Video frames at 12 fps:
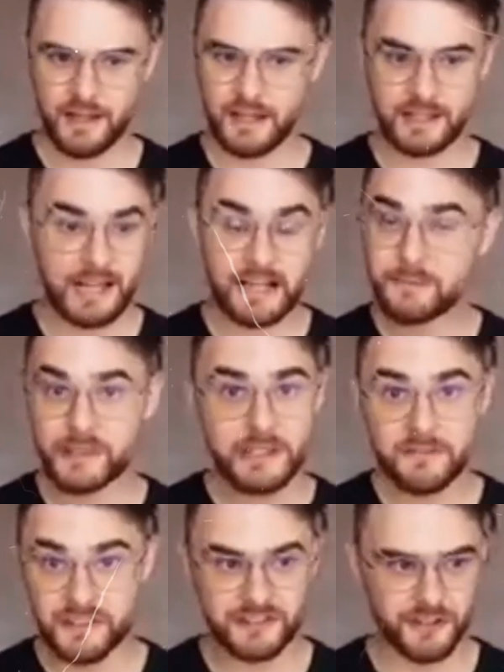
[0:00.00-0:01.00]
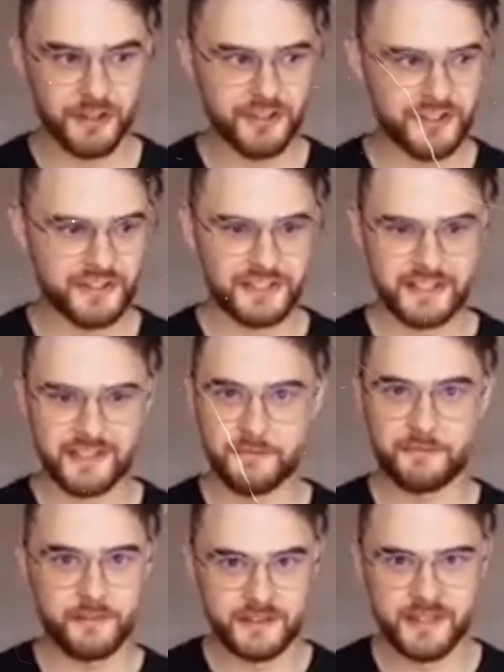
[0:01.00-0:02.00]
I can't believe it, honestly. It's
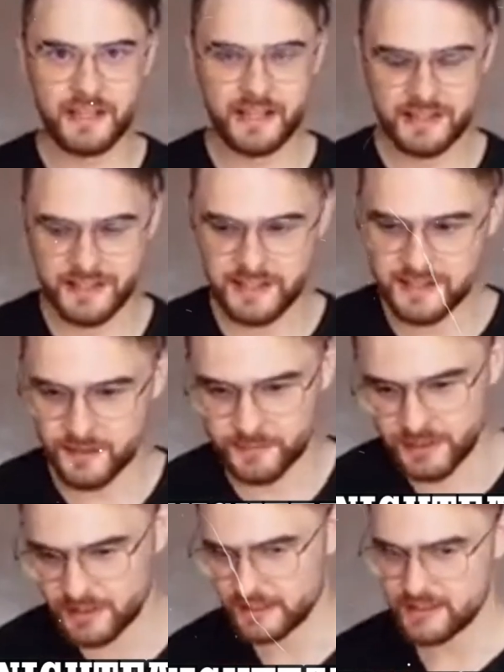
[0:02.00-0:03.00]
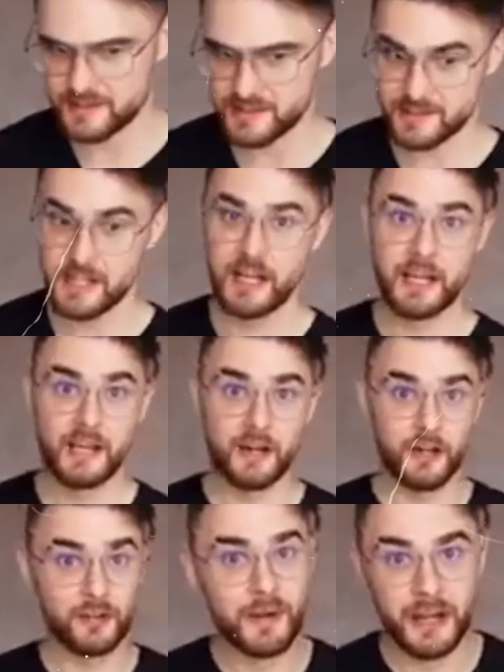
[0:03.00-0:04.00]
the first thing I see something like this
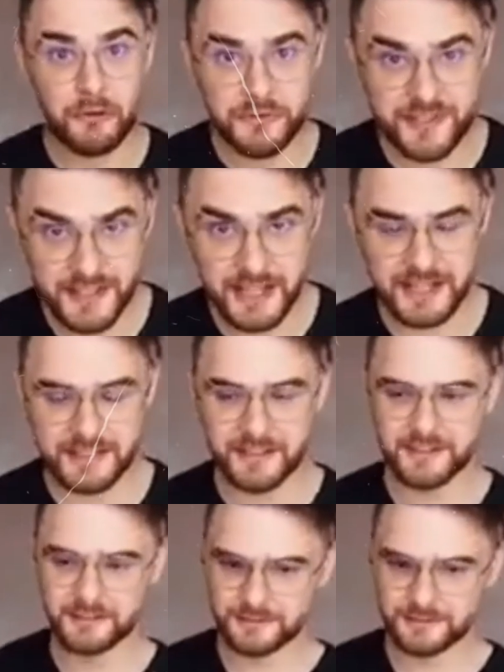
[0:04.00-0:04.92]
on my own skin.